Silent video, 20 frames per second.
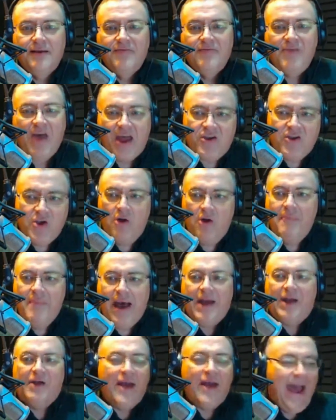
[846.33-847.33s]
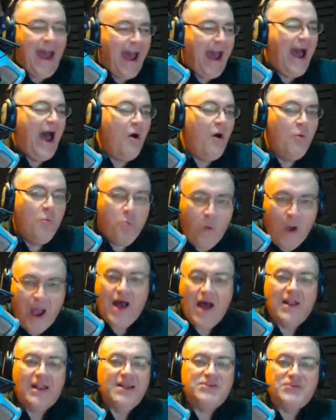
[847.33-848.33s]
that no matter how
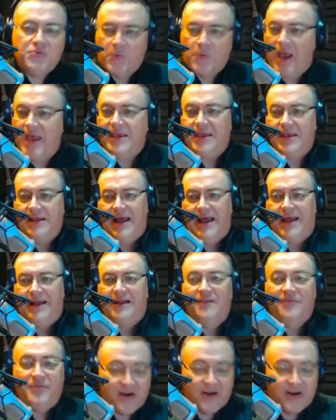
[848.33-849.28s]
well it's regulated,